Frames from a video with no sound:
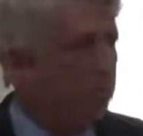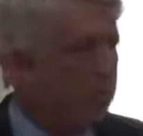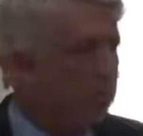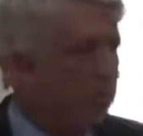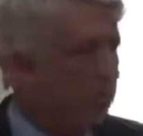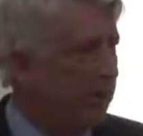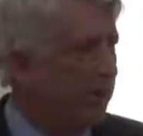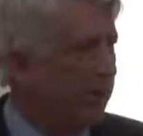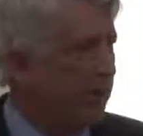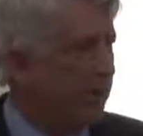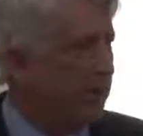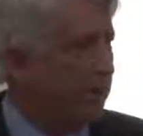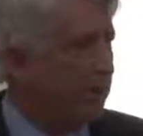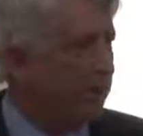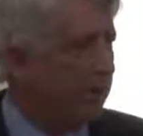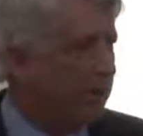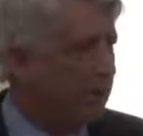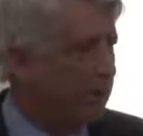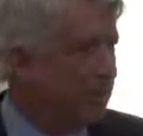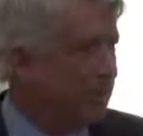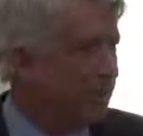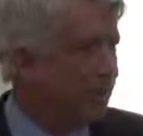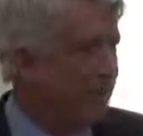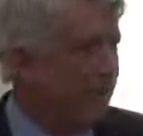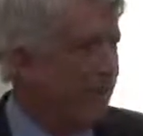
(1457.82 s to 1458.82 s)
where do I put
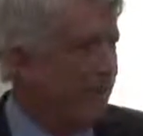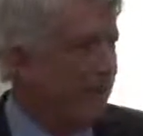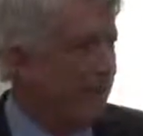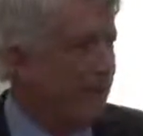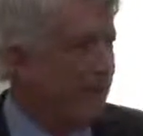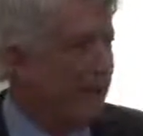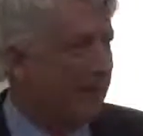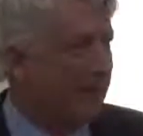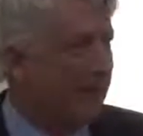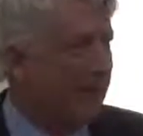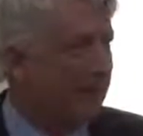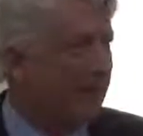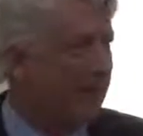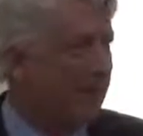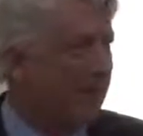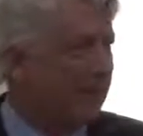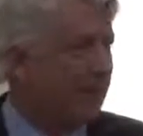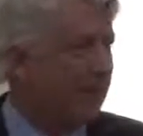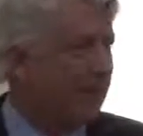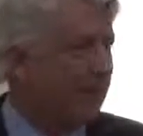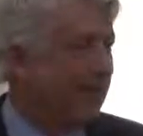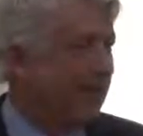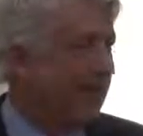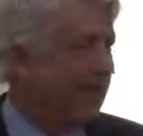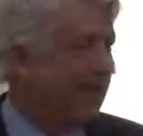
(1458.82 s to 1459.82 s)
this file?" And
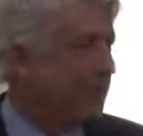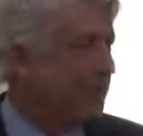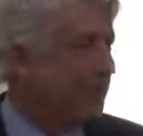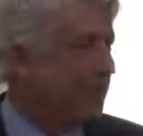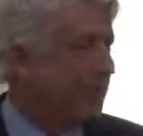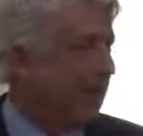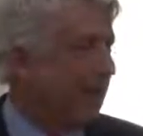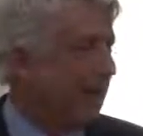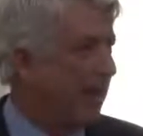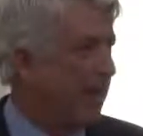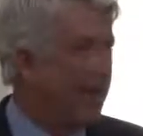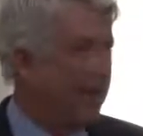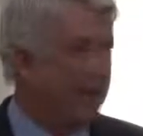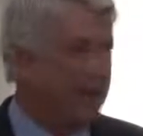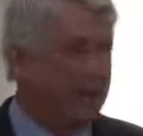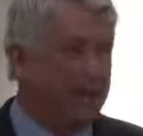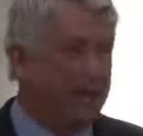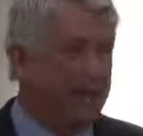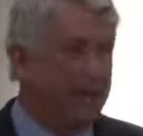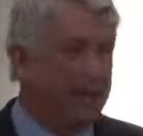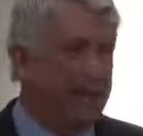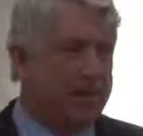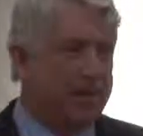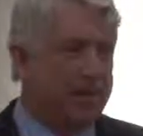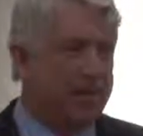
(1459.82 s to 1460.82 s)
the answer back
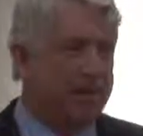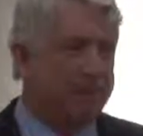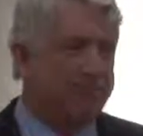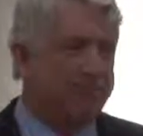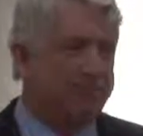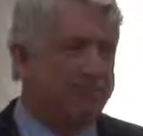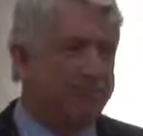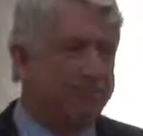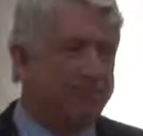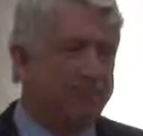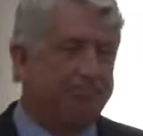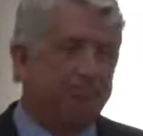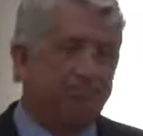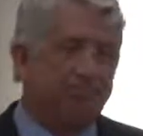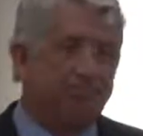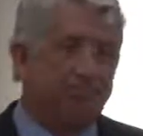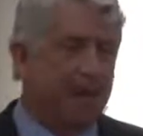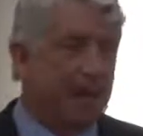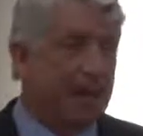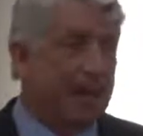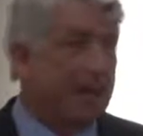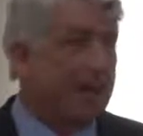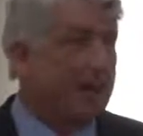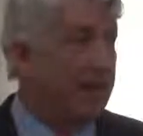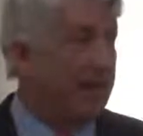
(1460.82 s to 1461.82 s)
was,
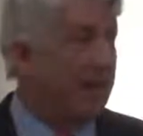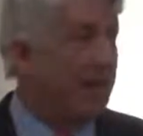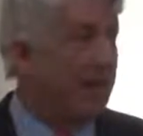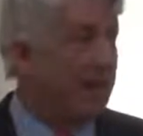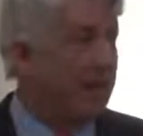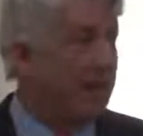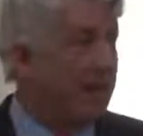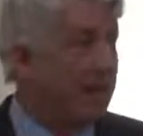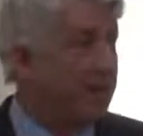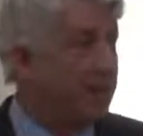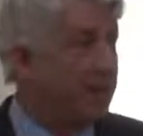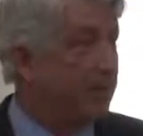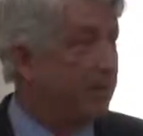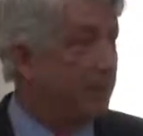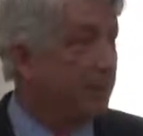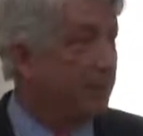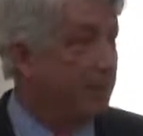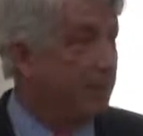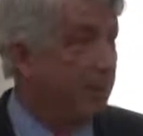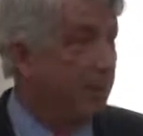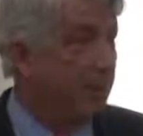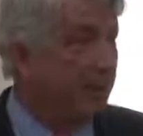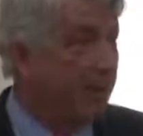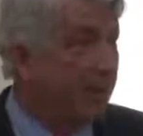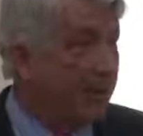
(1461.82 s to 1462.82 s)
"I guess in your
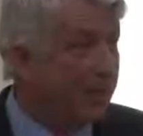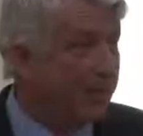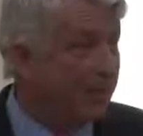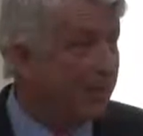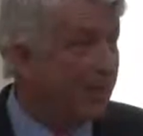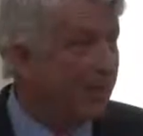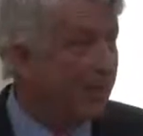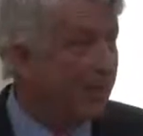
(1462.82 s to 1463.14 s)
drawer."